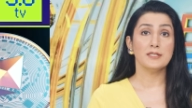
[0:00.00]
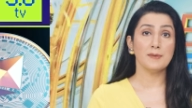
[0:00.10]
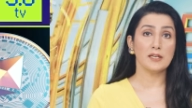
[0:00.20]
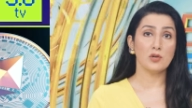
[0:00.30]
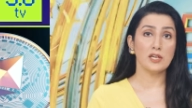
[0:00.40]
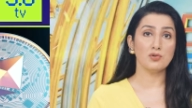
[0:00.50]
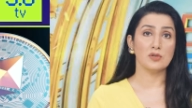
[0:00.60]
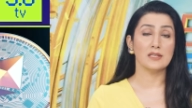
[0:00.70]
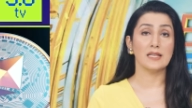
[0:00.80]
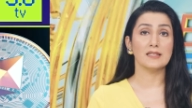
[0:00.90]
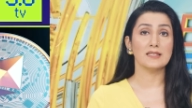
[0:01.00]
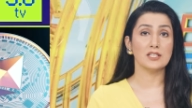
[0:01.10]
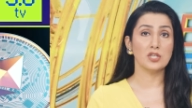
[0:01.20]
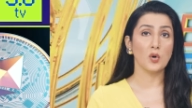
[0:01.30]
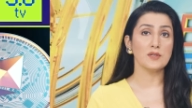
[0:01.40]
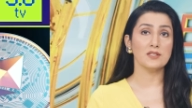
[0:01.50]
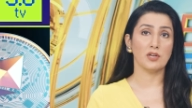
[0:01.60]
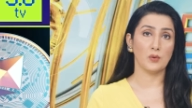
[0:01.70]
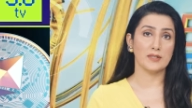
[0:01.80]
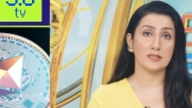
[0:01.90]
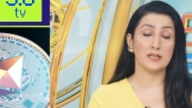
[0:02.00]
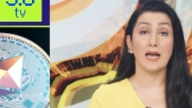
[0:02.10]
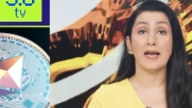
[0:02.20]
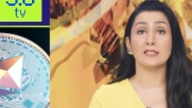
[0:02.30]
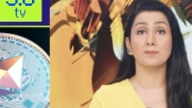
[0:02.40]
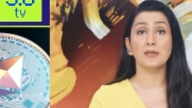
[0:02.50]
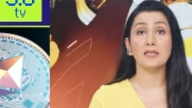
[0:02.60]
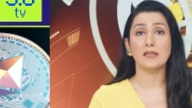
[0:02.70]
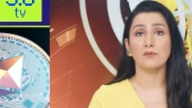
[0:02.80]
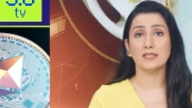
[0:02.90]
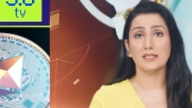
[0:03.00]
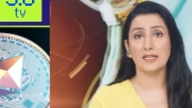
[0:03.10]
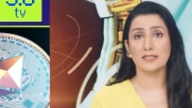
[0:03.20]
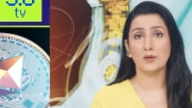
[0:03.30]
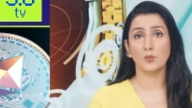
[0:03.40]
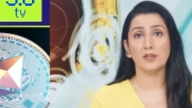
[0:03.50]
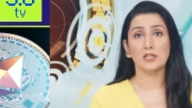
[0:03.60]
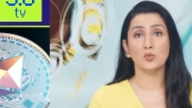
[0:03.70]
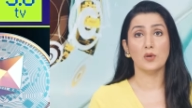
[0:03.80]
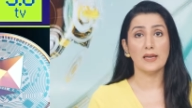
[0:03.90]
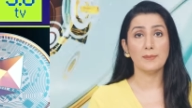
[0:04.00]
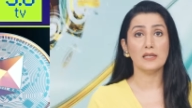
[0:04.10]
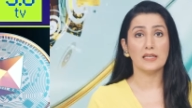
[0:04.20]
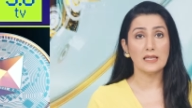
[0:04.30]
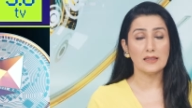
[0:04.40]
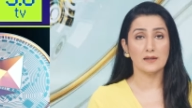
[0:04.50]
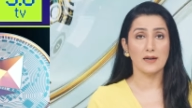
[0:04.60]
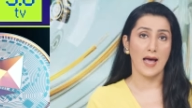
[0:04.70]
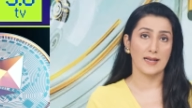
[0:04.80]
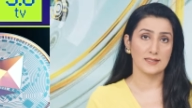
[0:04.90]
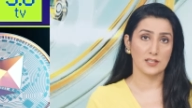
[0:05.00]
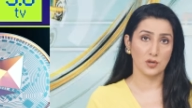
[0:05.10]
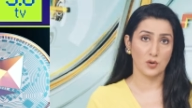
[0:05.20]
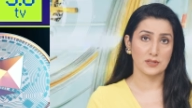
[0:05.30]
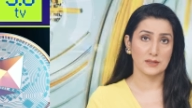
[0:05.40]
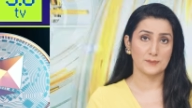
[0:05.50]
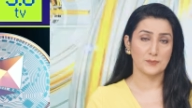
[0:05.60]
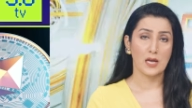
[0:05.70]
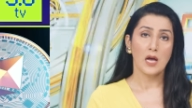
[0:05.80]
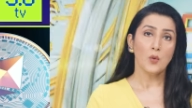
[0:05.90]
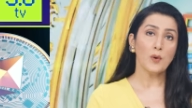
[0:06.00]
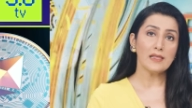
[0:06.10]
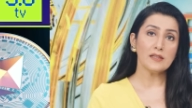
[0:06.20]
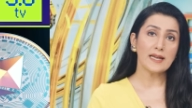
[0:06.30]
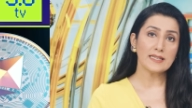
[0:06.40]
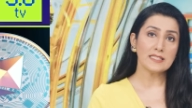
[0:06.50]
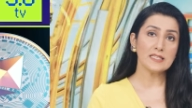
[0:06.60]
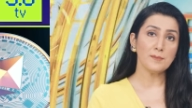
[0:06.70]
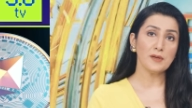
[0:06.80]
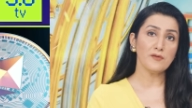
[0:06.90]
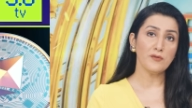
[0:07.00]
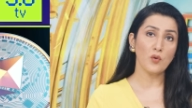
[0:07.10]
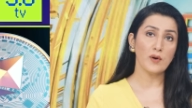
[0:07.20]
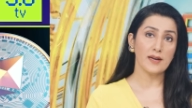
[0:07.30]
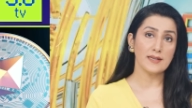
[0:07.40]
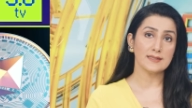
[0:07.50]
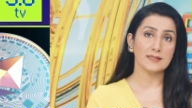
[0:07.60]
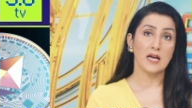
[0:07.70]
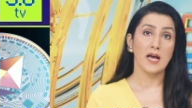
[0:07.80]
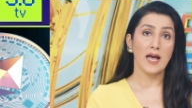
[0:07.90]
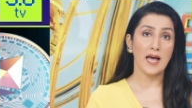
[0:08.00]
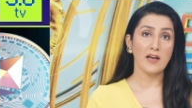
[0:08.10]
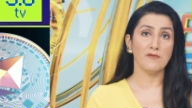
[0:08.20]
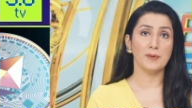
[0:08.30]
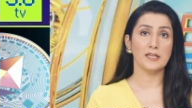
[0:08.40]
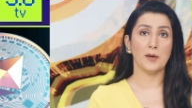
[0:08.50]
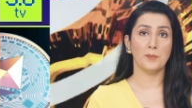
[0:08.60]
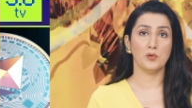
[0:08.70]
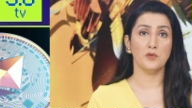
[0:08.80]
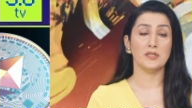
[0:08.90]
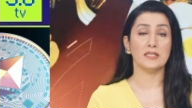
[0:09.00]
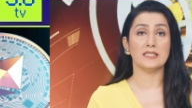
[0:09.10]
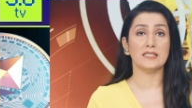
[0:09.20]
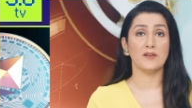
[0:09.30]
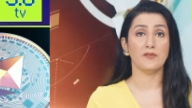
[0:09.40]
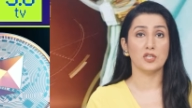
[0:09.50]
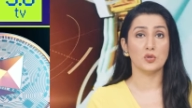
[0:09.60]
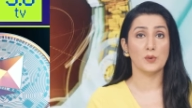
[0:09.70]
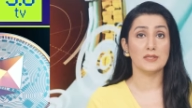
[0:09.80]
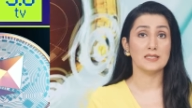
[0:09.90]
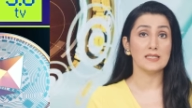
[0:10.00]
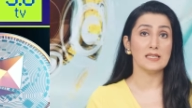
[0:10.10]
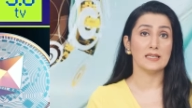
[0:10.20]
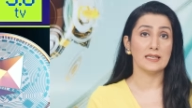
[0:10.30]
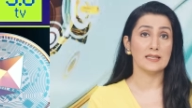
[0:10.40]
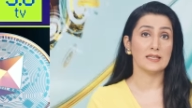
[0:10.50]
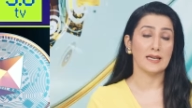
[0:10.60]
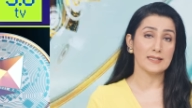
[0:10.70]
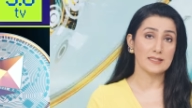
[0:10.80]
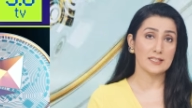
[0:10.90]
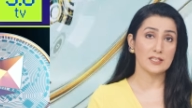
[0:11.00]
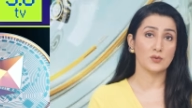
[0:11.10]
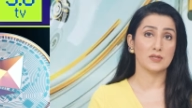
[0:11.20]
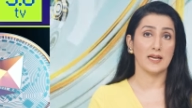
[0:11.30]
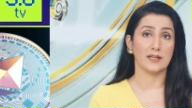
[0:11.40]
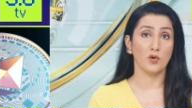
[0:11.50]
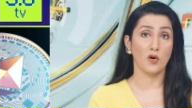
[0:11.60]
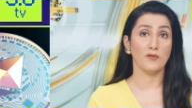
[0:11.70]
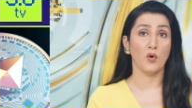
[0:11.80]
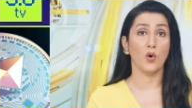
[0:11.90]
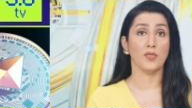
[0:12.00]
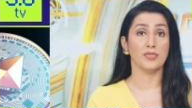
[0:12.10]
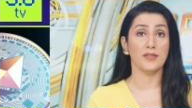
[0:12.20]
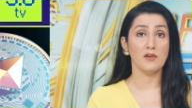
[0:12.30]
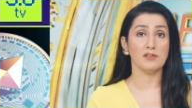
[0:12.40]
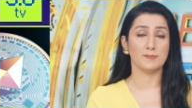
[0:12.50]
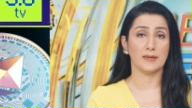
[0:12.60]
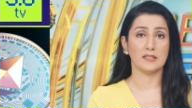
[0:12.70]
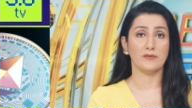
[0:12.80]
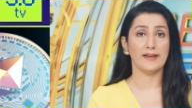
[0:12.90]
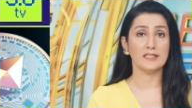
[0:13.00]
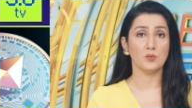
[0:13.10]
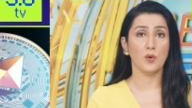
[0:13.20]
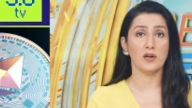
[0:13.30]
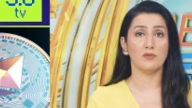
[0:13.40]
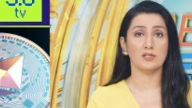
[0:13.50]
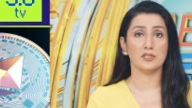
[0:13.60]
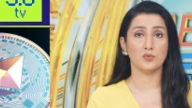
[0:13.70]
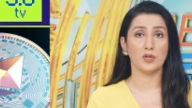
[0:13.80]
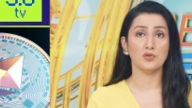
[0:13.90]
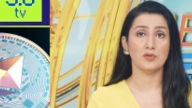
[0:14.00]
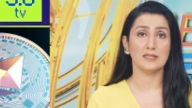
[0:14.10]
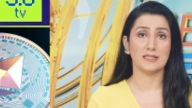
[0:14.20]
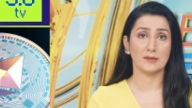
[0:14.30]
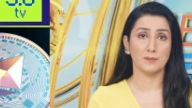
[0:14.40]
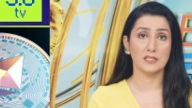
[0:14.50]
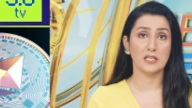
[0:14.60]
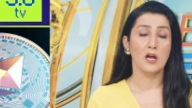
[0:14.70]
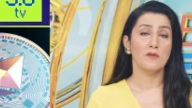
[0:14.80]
speculation that the securities regulator has been investigating whether to label Ether as security. While the 19B4S have been approved, ETF issuers still need the SEC to sign off on their respective S1 registration statements